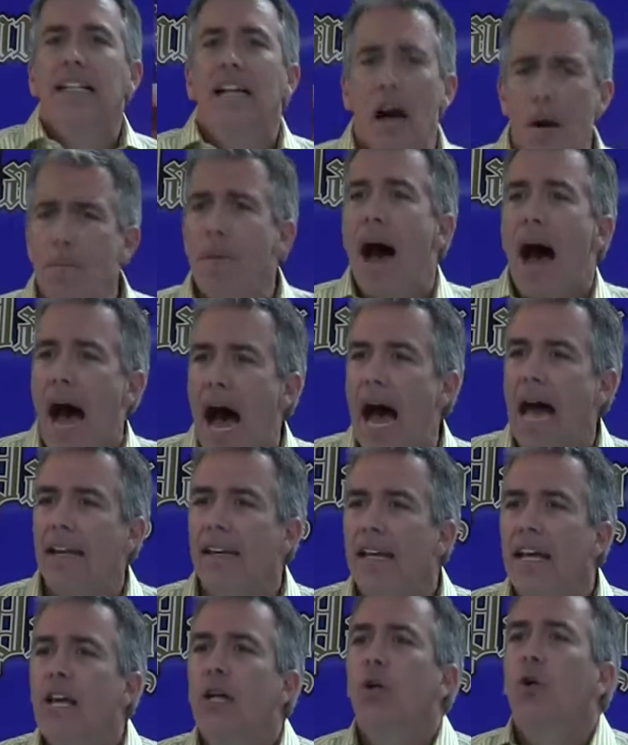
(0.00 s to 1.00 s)
Come
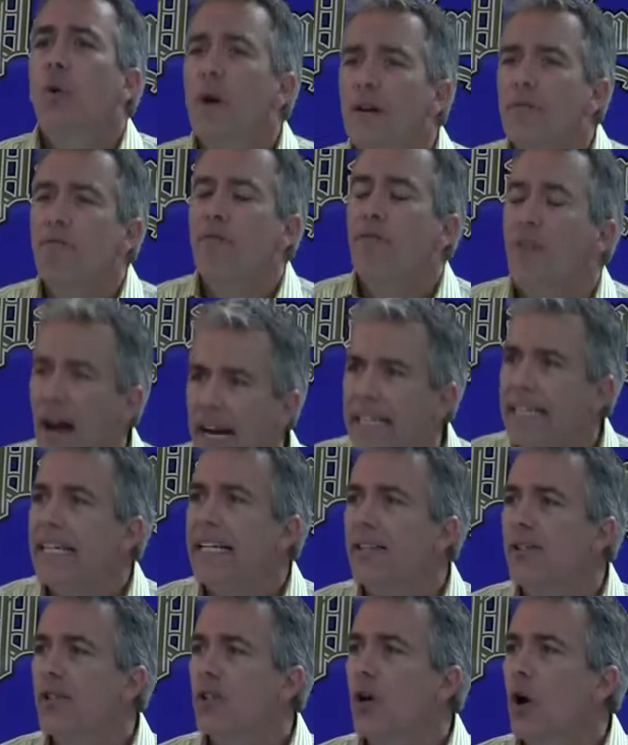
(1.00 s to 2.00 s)
on, quit
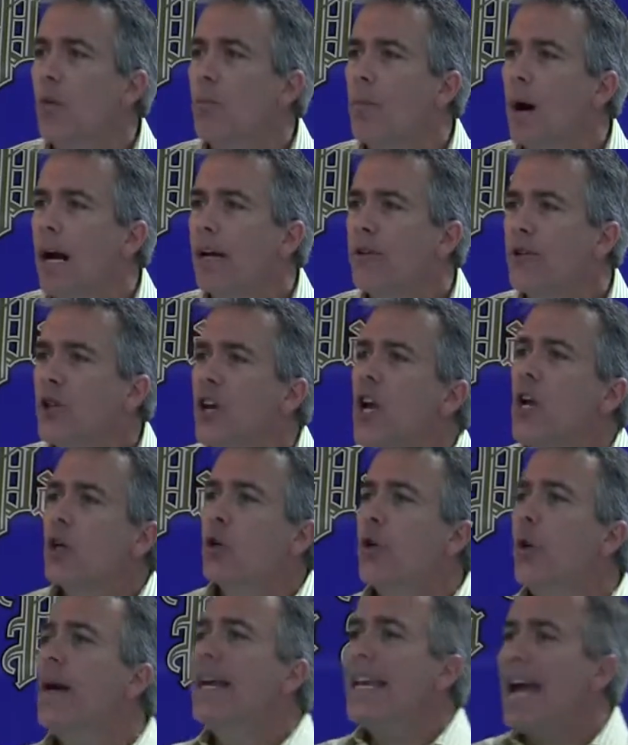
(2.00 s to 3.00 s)
fighting so much.
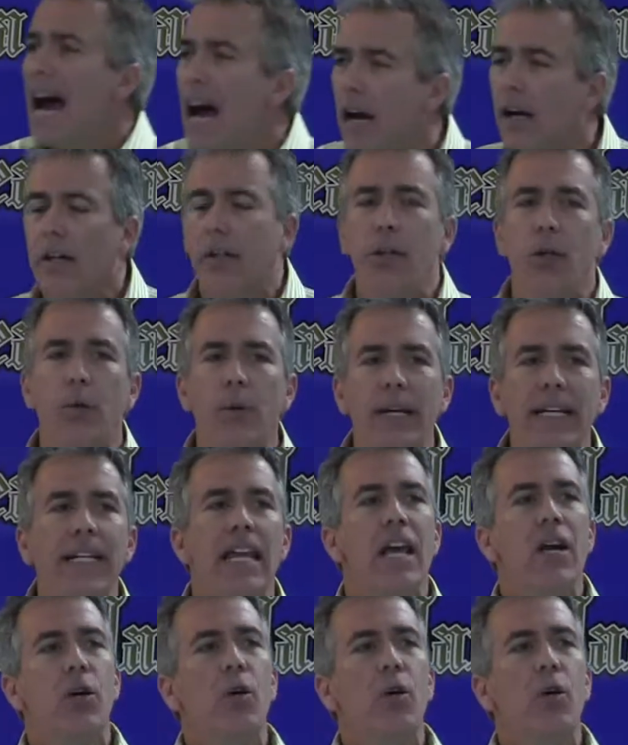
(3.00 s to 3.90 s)
Quit arguing.